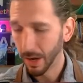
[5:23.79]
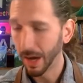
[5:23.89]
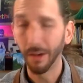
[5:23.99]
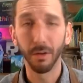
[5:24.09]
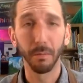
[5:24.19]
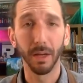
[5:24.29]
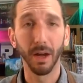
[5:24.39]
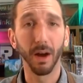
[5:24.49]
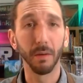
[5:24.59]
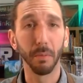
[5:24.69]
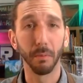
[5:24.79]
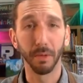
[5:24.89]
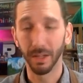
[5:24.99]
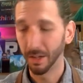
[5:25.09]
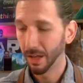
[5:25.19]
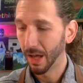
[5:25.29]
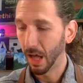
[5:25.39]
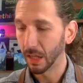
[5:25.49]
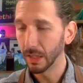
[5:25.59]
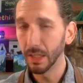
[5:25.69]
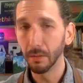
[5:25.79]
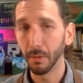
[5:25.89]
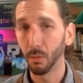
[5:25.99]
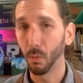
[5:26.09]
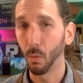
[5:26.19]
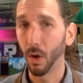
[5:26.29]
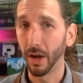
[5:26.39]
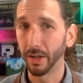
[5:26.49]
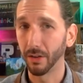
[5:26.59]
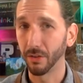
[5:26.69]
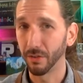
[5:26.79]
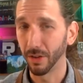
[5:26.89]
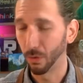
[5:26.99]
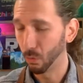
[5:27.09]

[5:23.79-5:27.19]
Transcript: I'm going to make our pumpkin a little bit wider still.